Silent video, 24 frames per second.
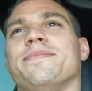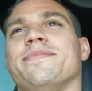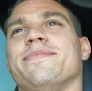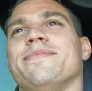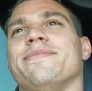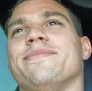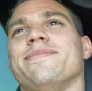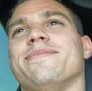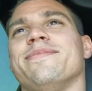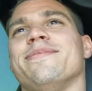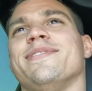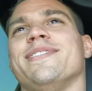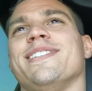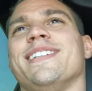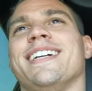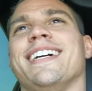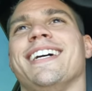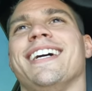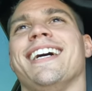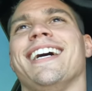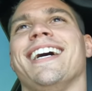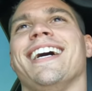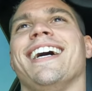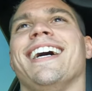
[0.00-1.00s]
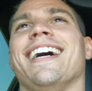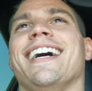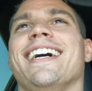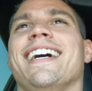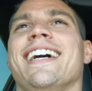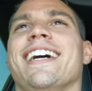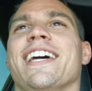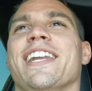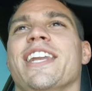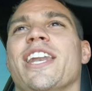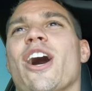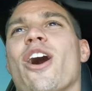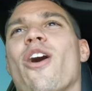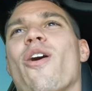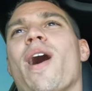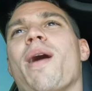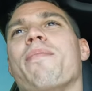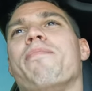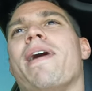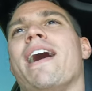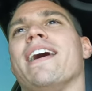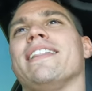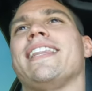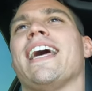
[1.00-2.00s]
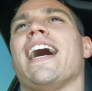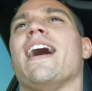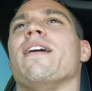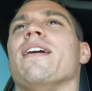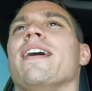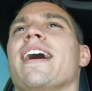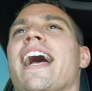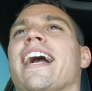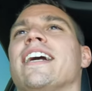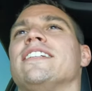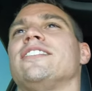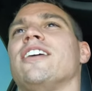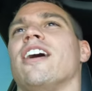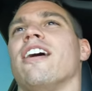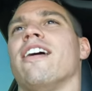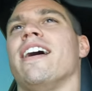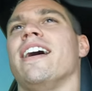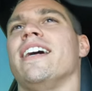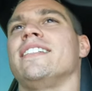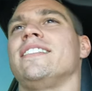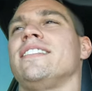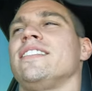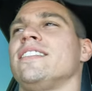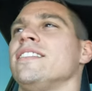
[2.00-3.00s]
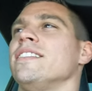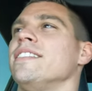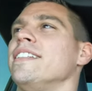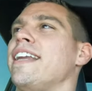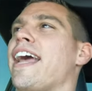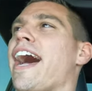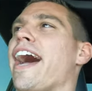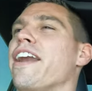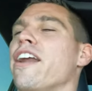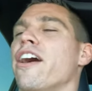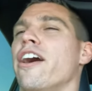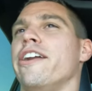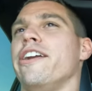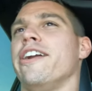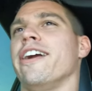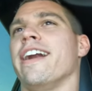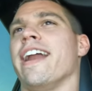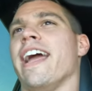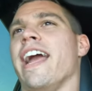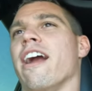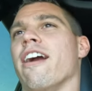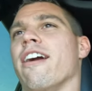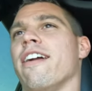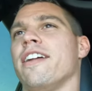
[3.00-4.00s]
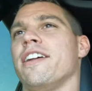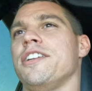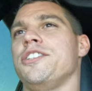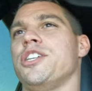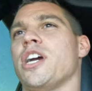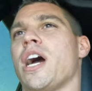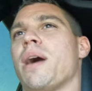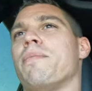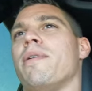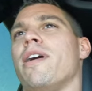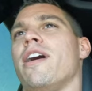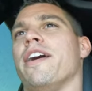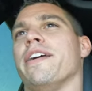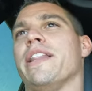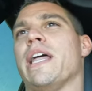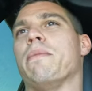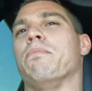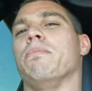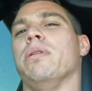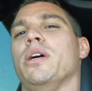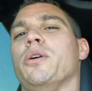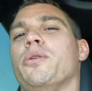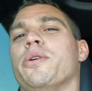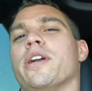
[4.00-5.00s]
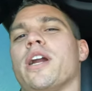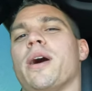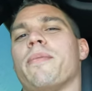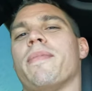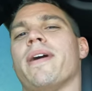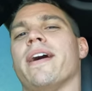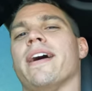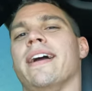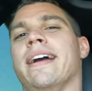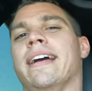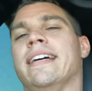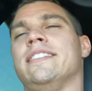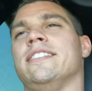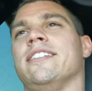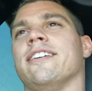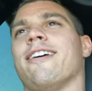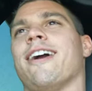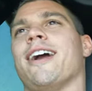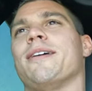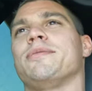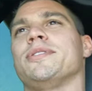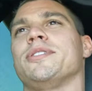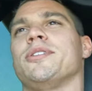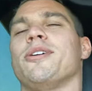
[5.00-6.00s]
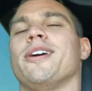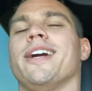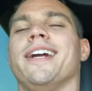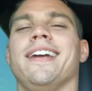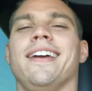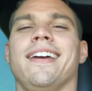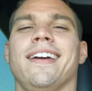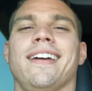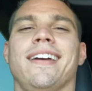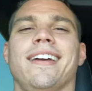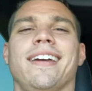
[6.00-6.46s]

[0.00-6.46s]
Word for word: Did you buy that white one? No, I bought that XRS 900 Heritage Yamaha, that blue one on my Instagram story.